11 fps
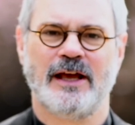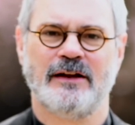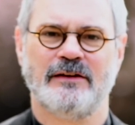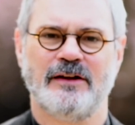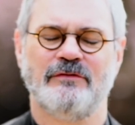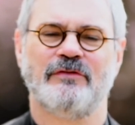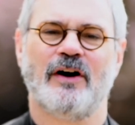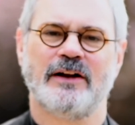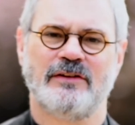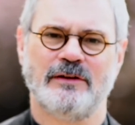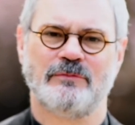
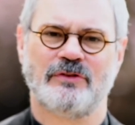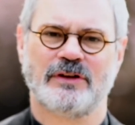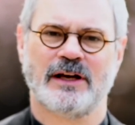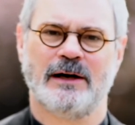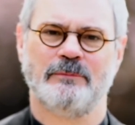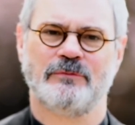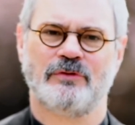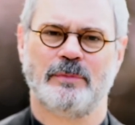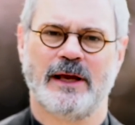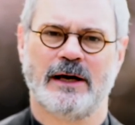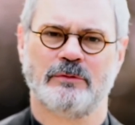invite him to come
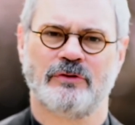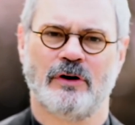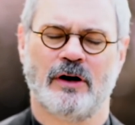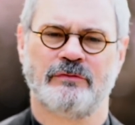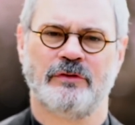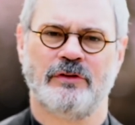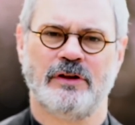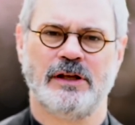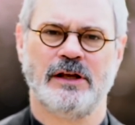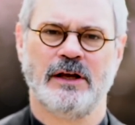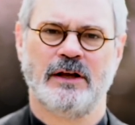to be able to offer
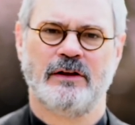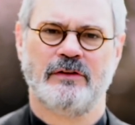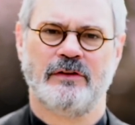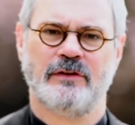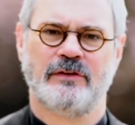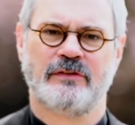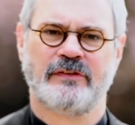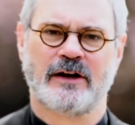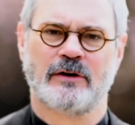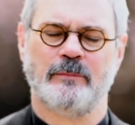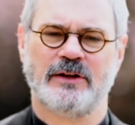the
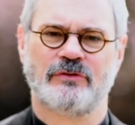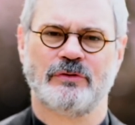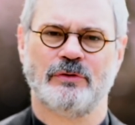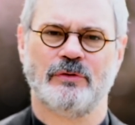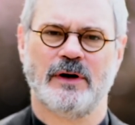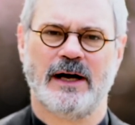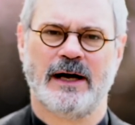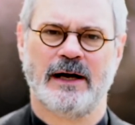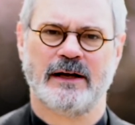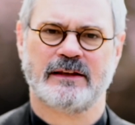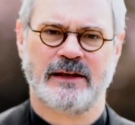sacramental
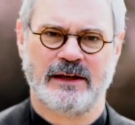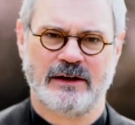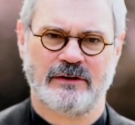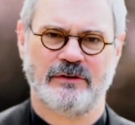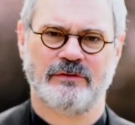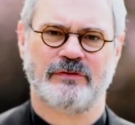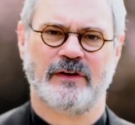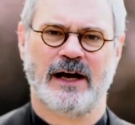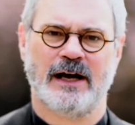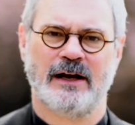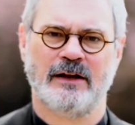care
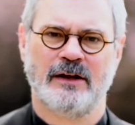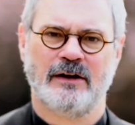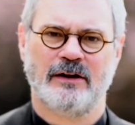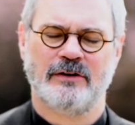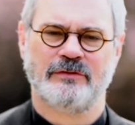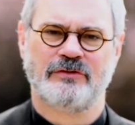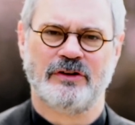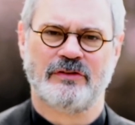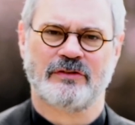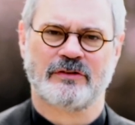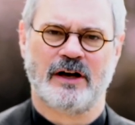of
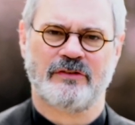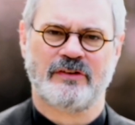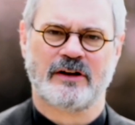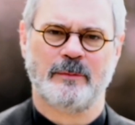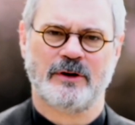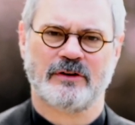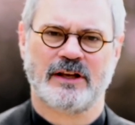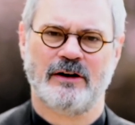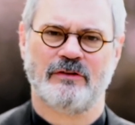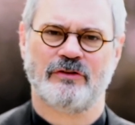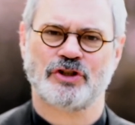Jesus Christ, sacramental
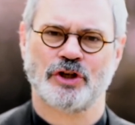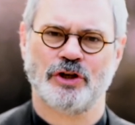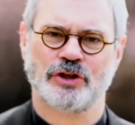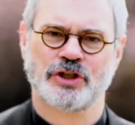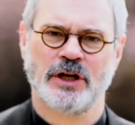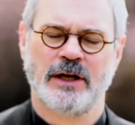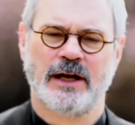care of the church